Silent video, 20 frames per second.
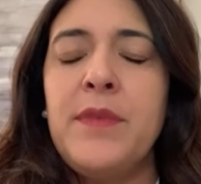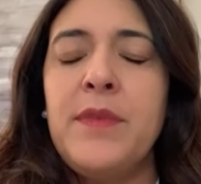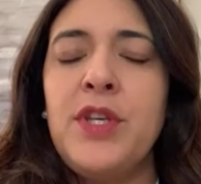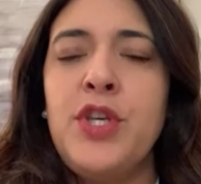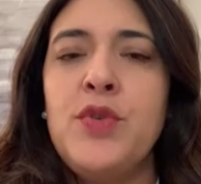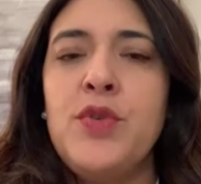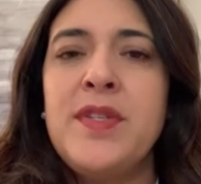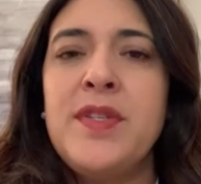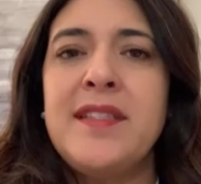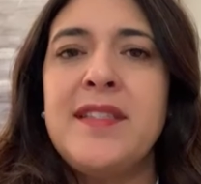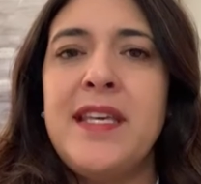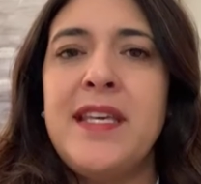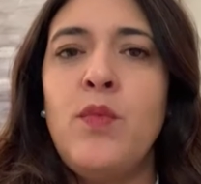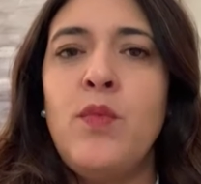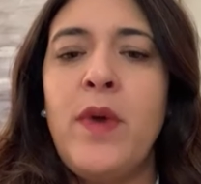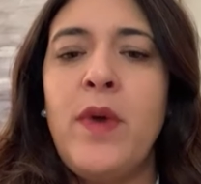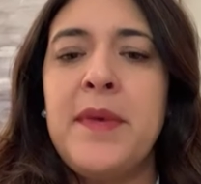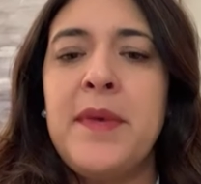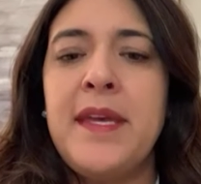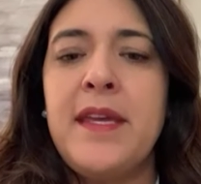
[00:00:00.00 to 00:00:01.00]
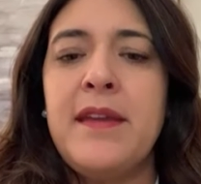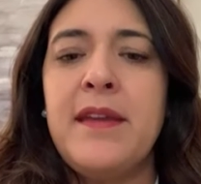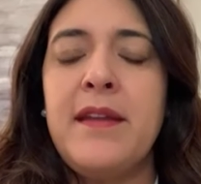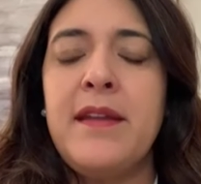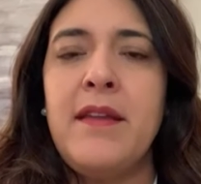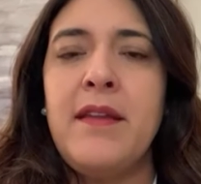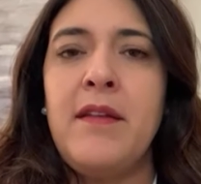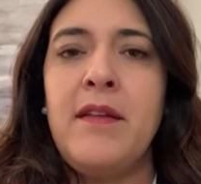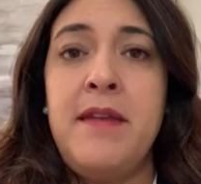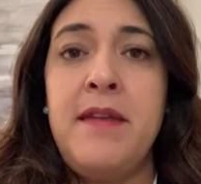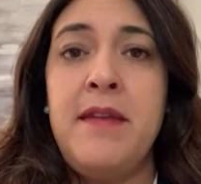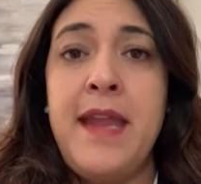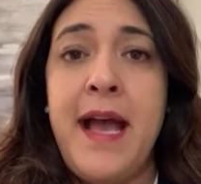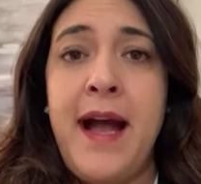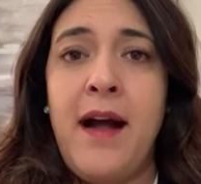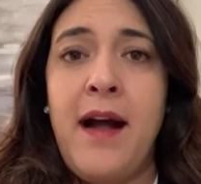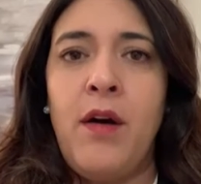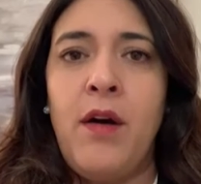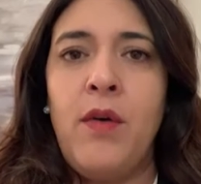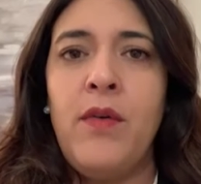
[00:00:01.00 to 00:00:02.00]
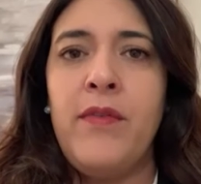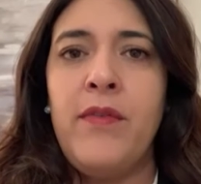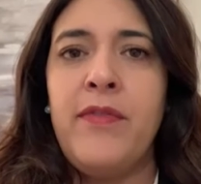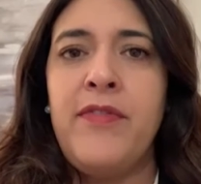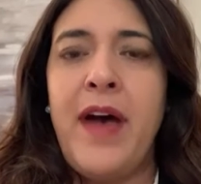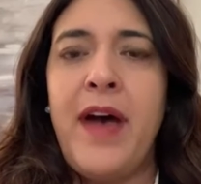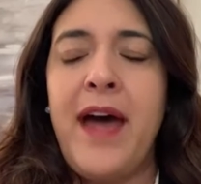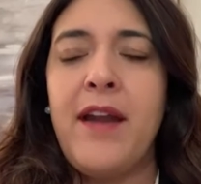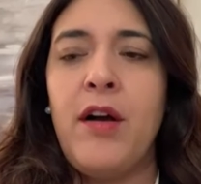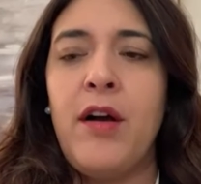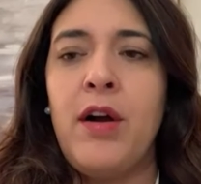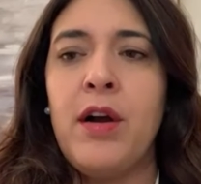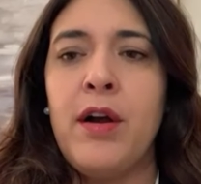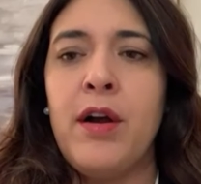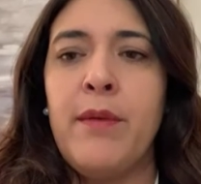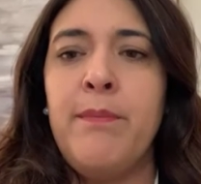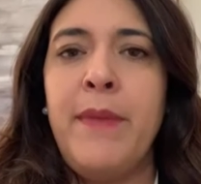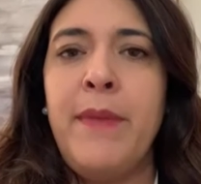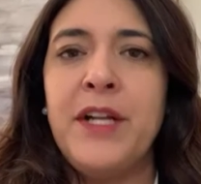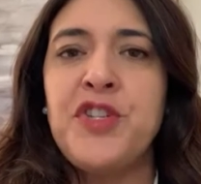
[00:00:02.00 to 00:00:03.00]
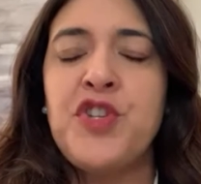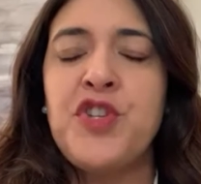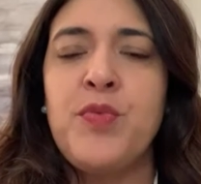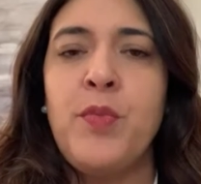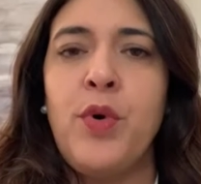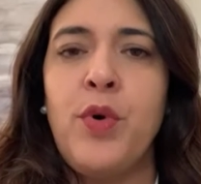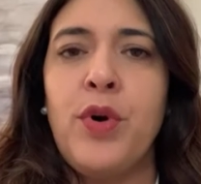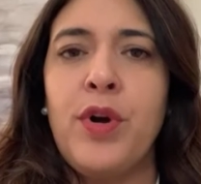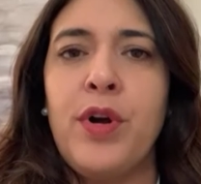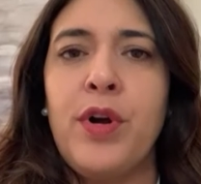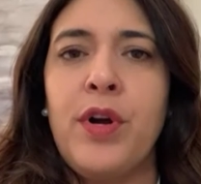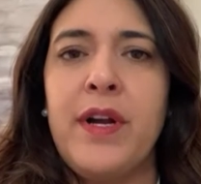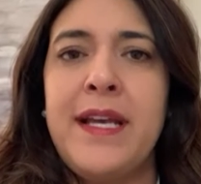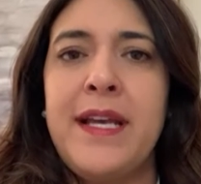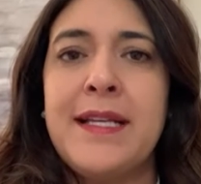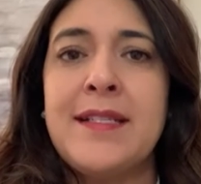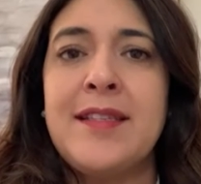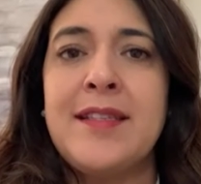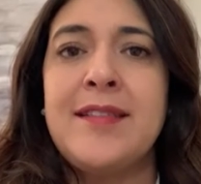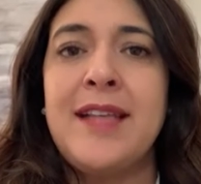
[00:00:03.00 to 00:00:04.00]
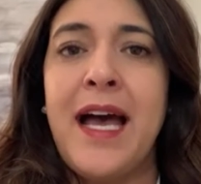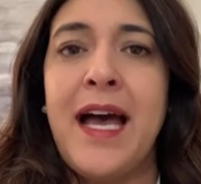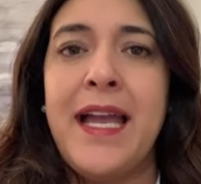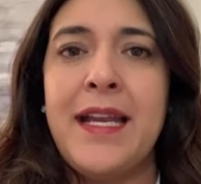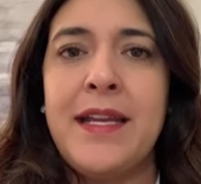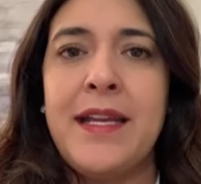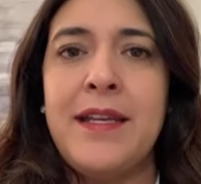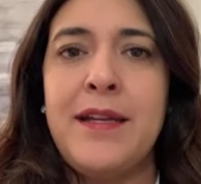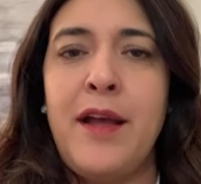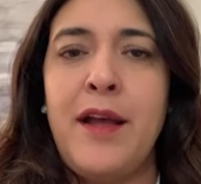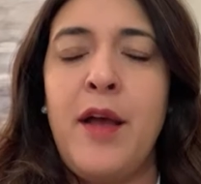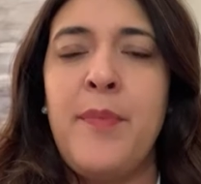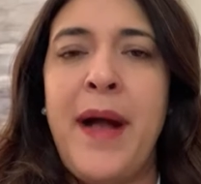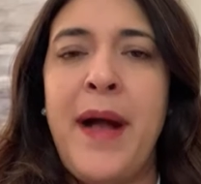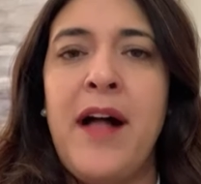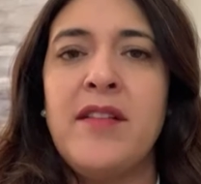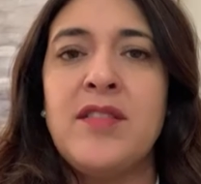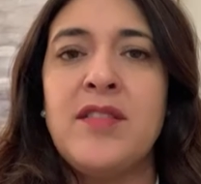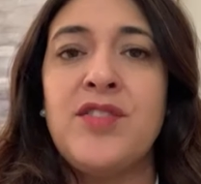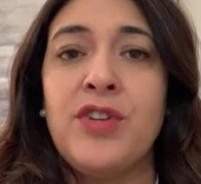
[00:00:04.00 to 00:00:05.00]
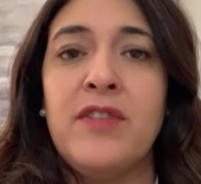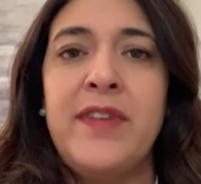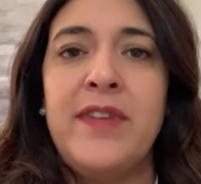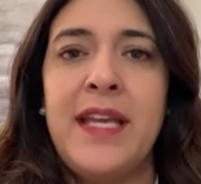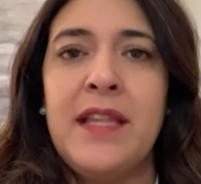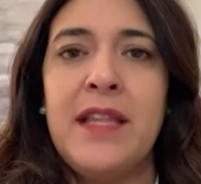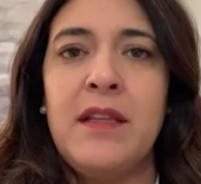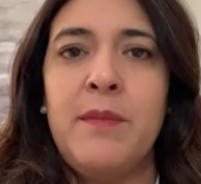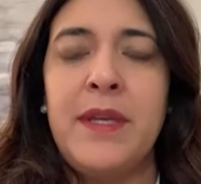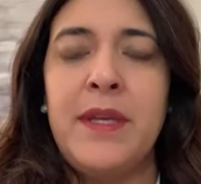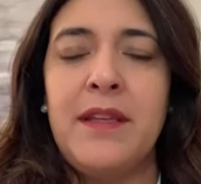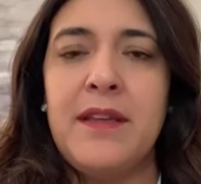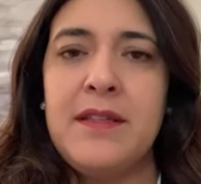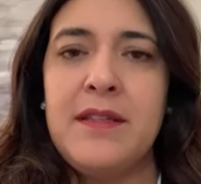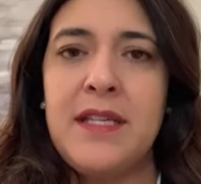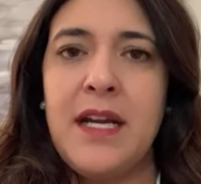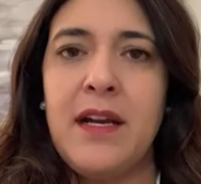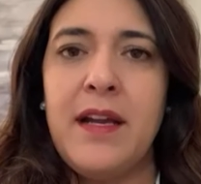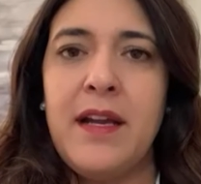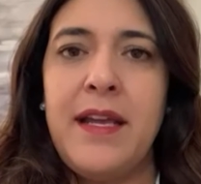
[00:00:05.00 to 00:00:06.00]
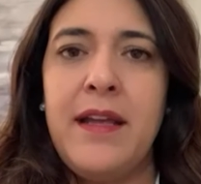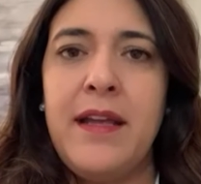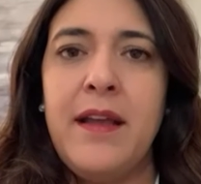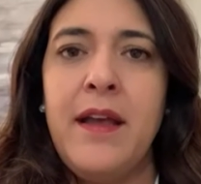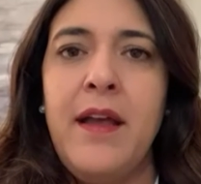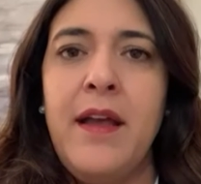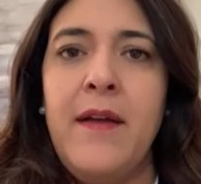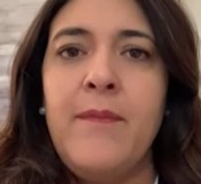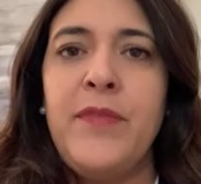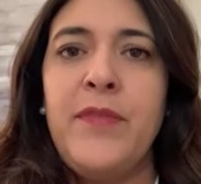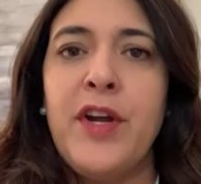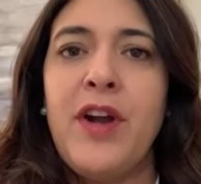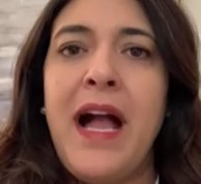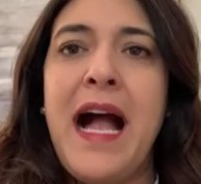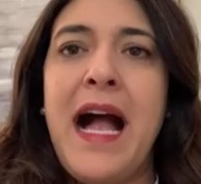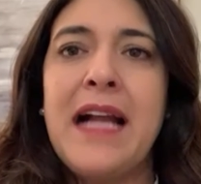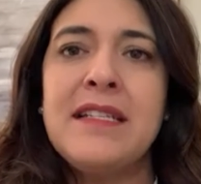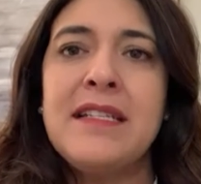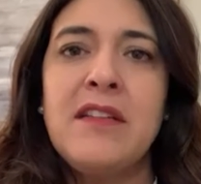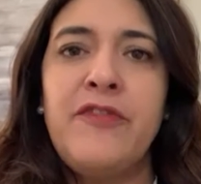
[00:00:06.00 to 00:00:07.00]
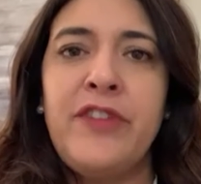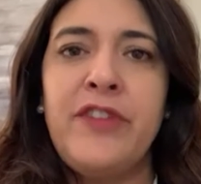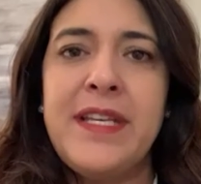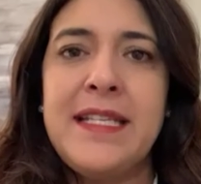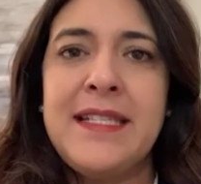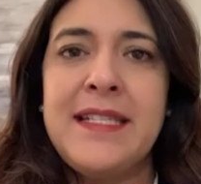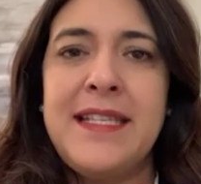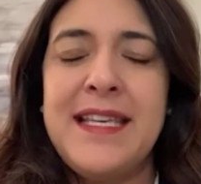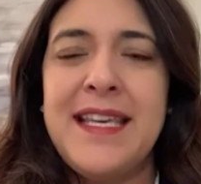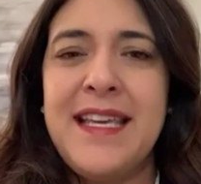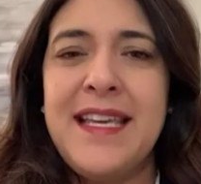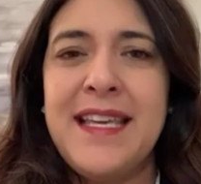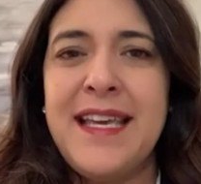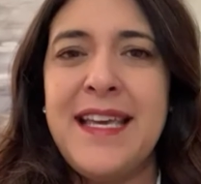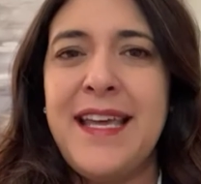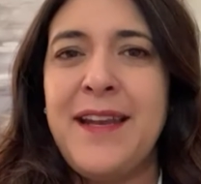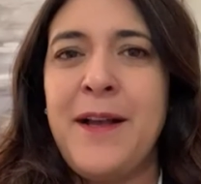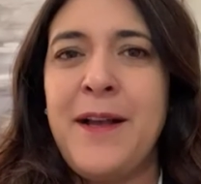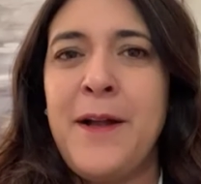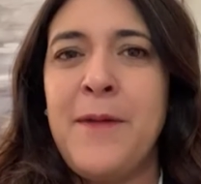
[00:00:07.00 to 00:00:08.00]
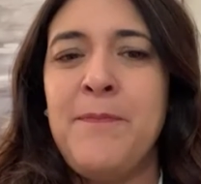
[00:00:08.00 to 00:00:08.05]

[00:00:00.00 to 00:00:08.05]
you see women now that are much more excited about serving in the military. They're actively seeking it.